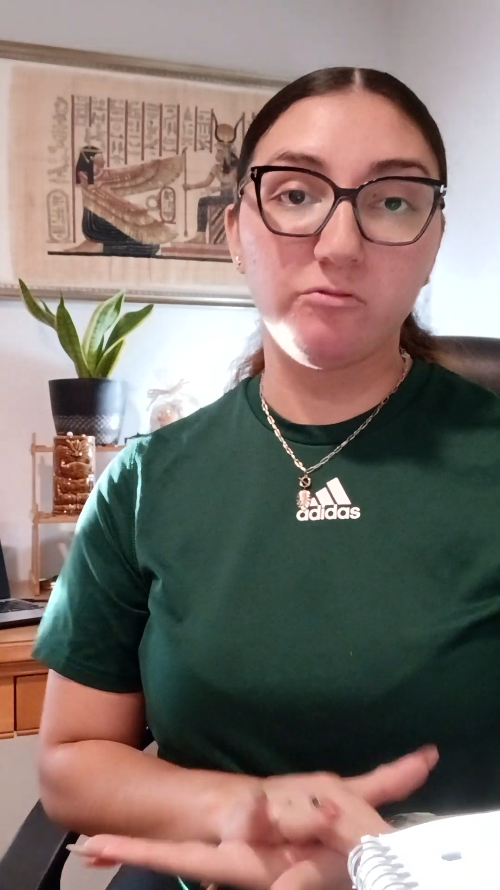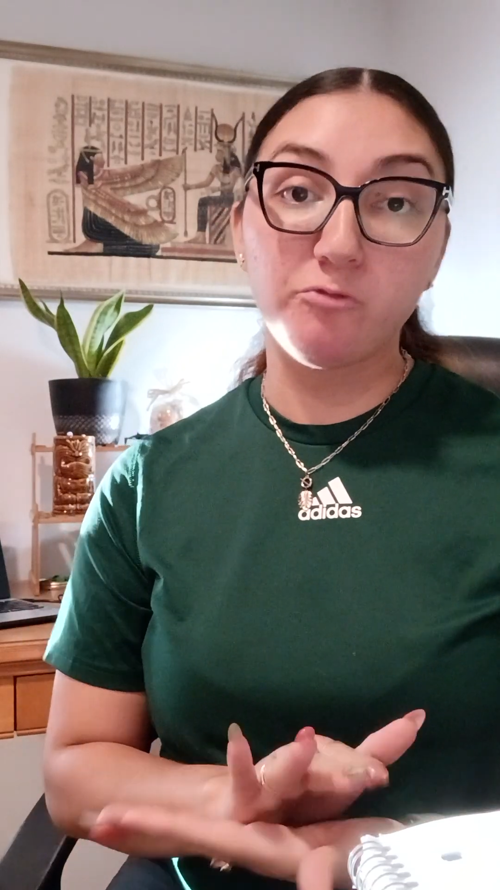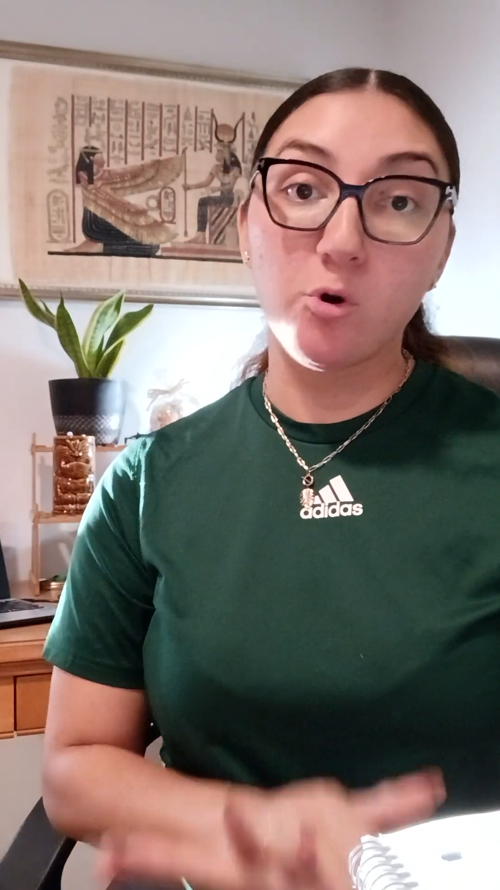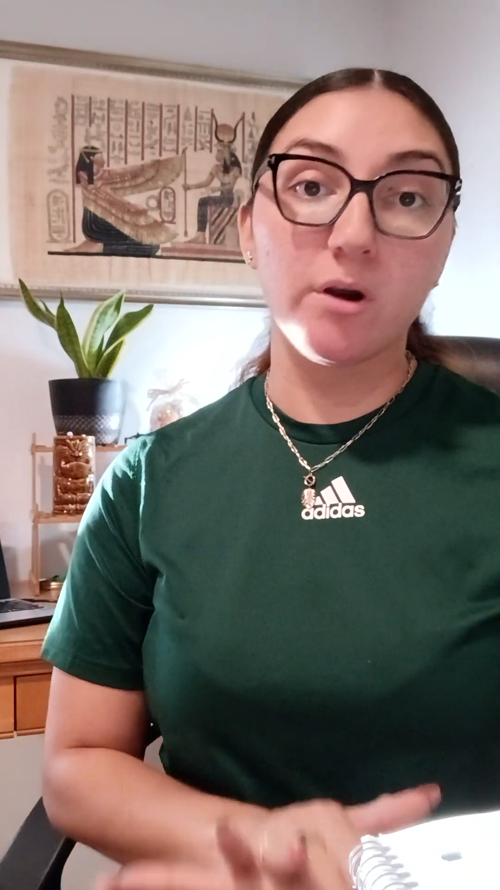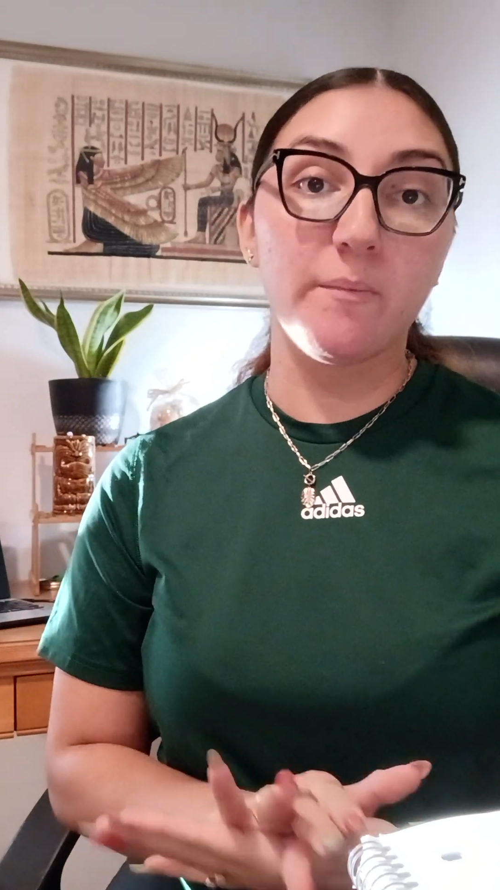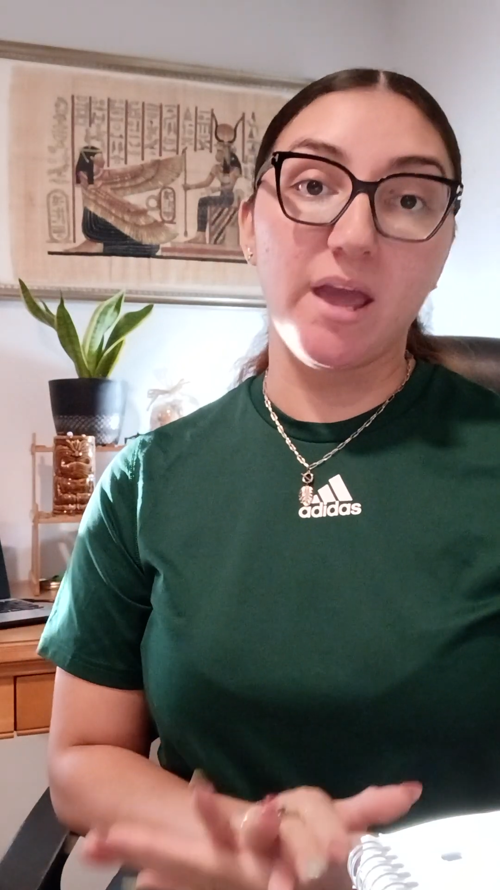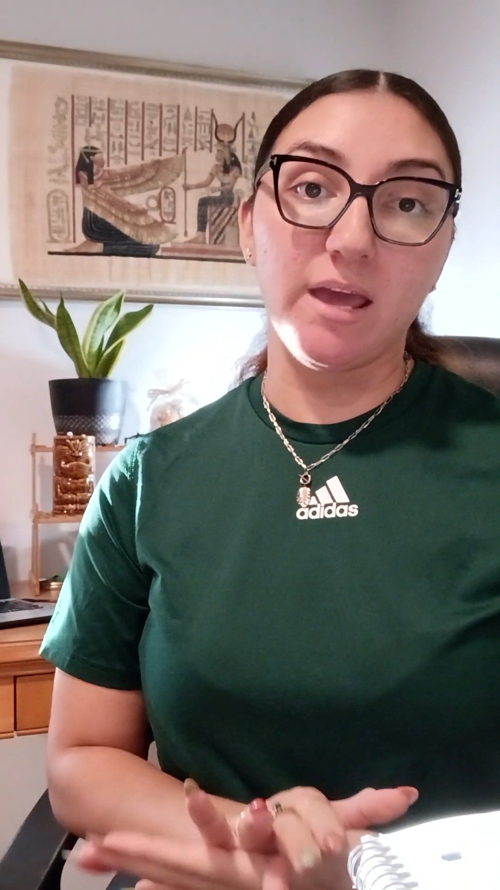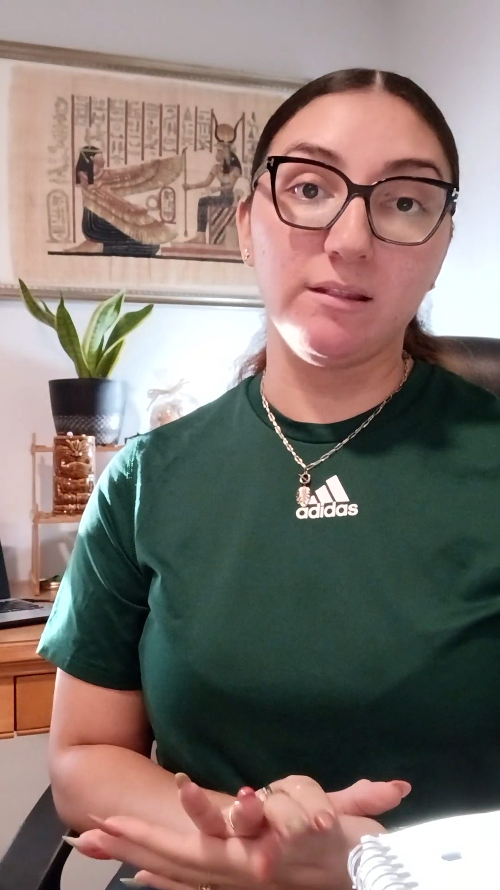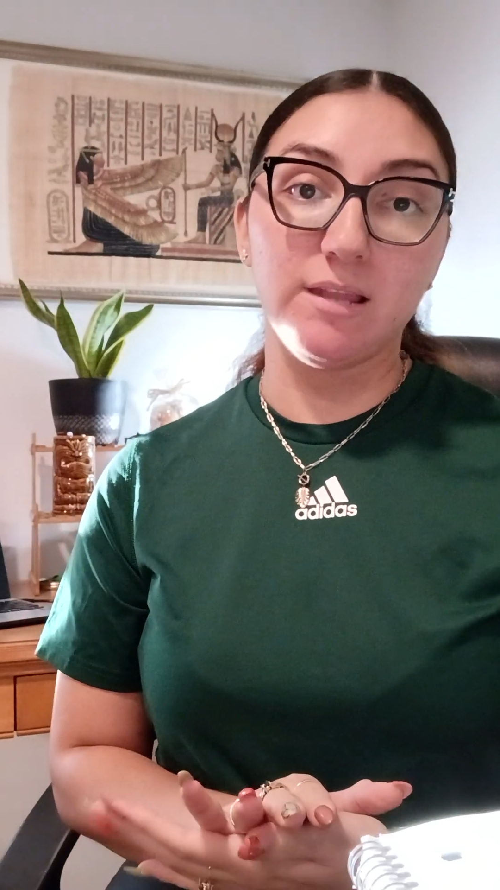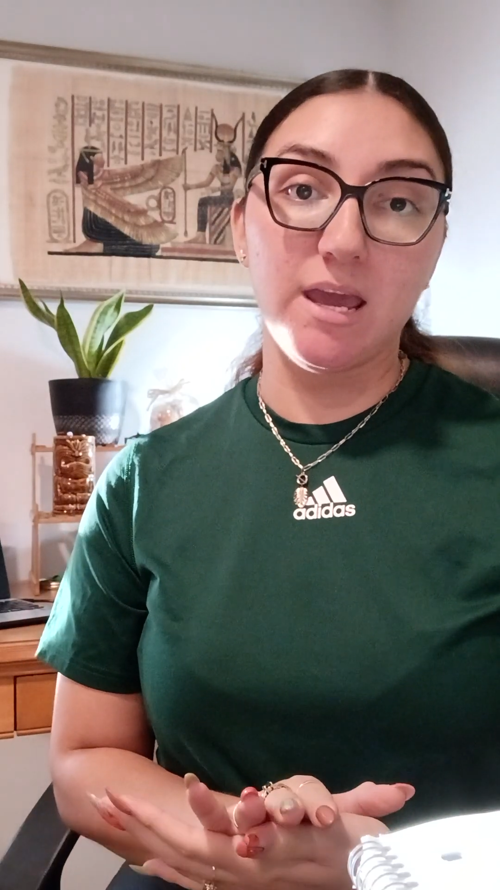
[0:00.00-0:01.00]

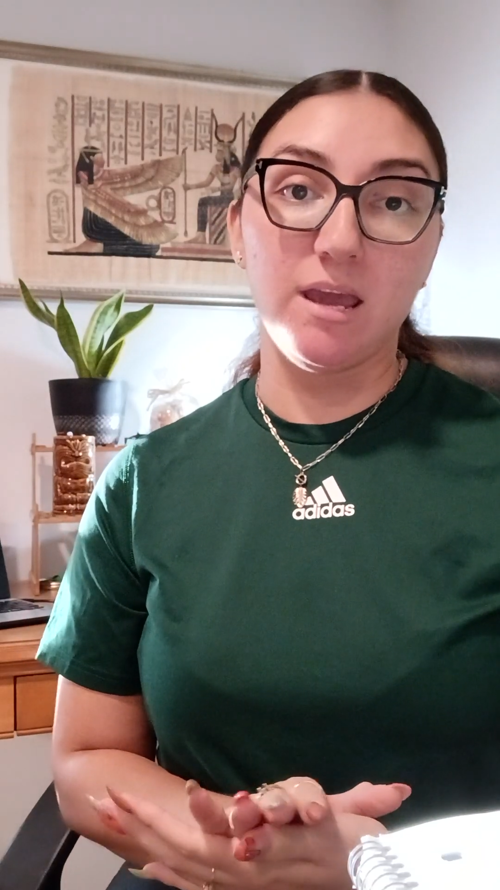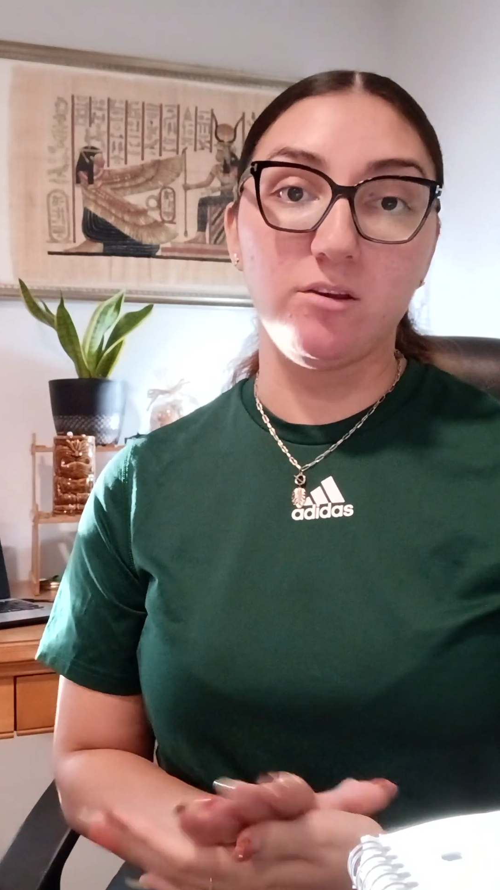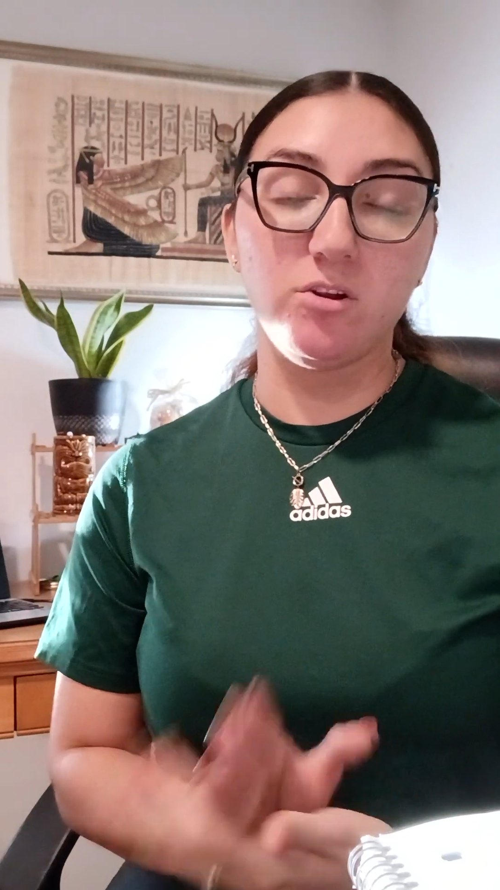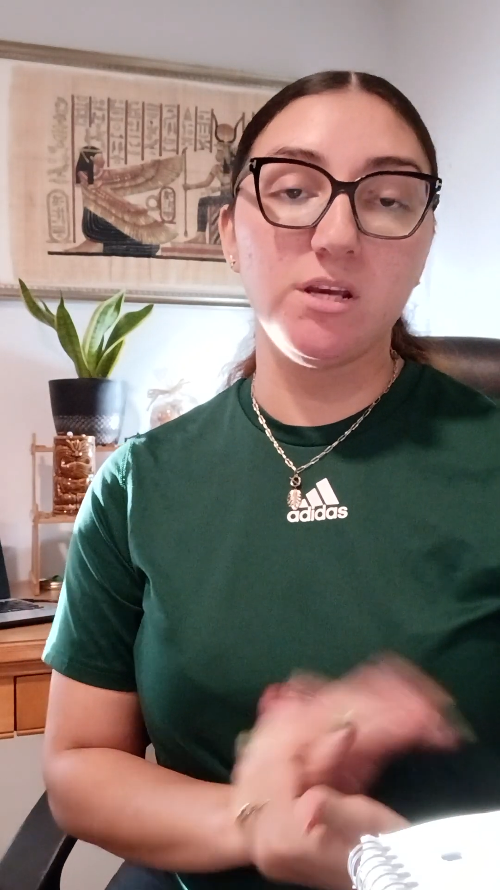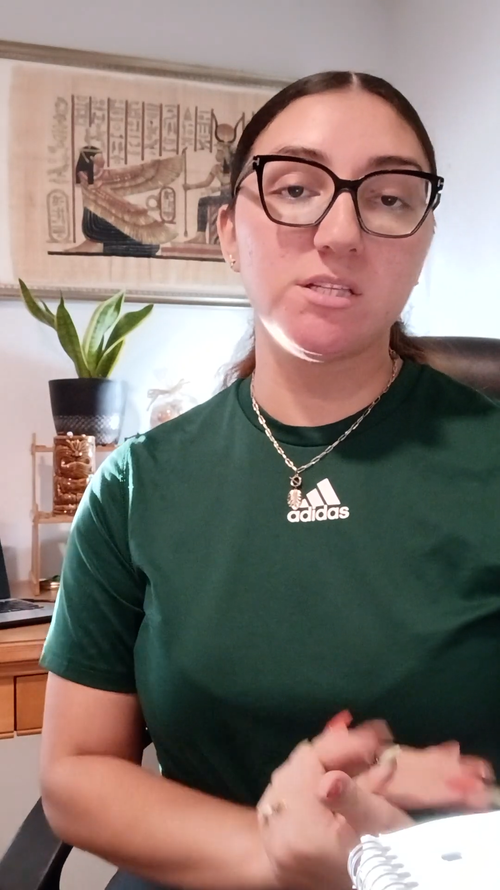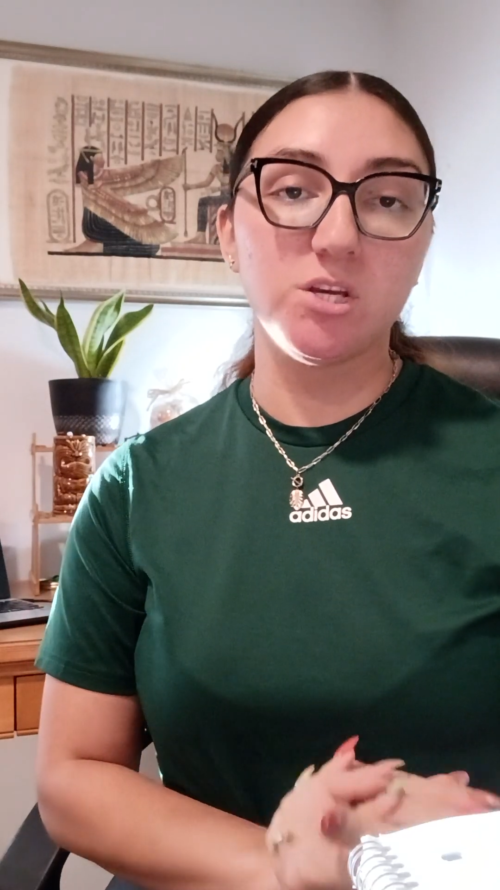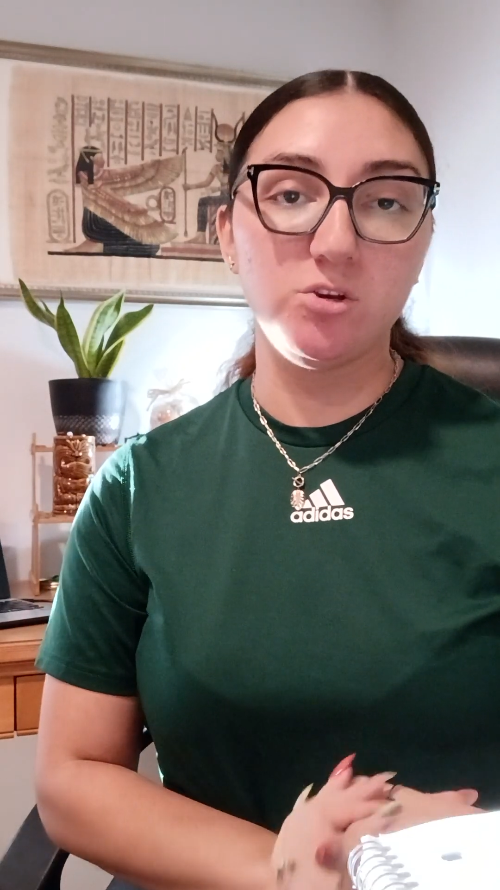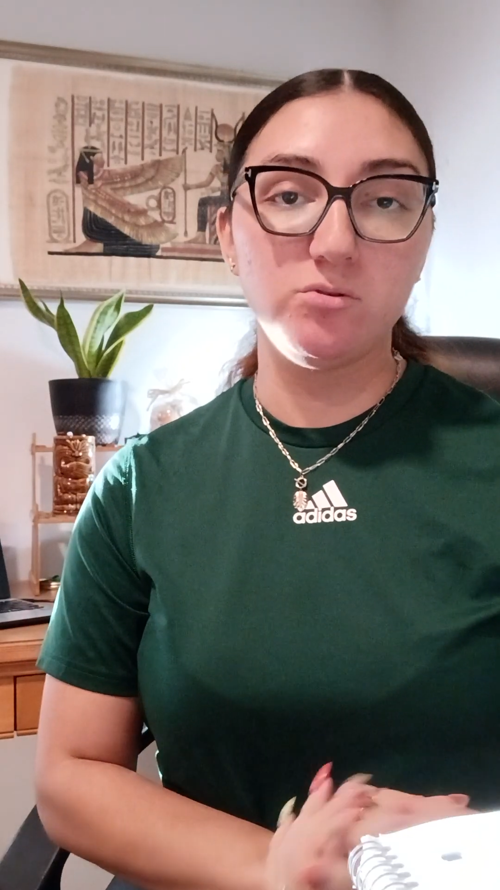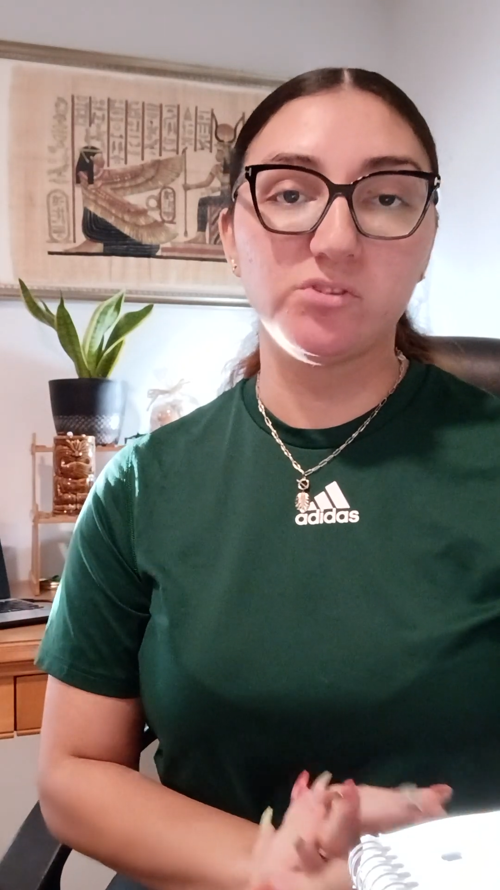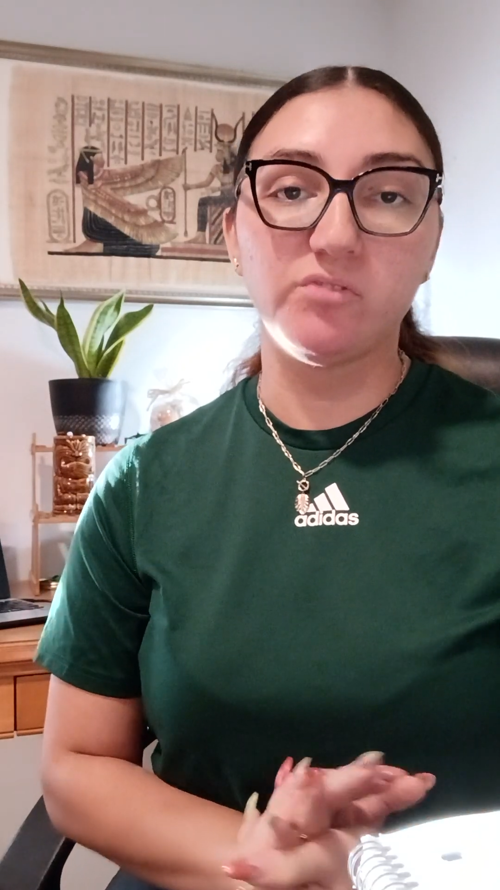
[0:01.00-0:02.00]
format that you need to use